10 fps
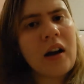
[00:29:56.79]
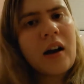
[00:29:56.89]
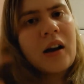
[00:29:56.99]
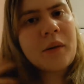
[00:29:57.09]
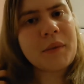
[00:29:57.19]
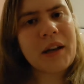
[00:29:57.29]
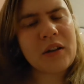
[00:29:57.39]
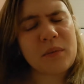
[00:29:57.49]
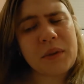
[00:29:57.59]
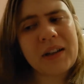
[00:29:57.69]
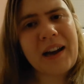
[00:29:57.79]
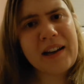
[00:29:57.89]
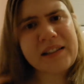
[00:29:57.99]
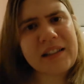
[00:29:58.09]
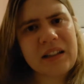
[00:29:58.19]
yeah, it'll be
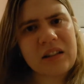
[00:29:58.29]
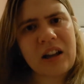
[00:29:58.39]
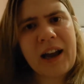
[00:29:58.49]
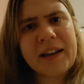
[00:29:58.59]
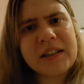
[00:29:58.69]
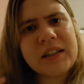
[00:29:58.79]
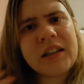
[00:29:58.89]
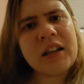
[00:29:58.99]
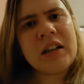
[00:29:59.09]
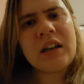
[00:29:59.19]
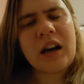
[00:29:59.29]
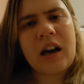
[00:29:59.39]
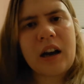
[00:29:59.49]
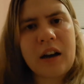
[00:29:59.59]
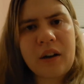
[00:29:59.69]
nice and light
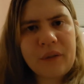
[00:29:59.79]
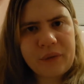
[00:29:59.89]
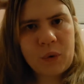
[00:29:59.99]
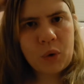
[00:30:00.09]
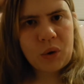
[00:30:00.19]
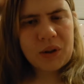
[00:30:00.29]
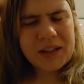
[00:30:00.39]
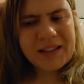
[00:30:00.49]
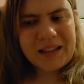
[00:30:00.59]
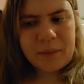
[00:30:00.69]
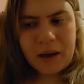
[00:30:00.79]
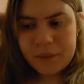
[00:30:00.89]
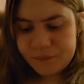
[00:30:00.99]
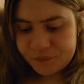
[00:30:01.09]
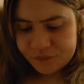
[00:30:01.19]
for the summer.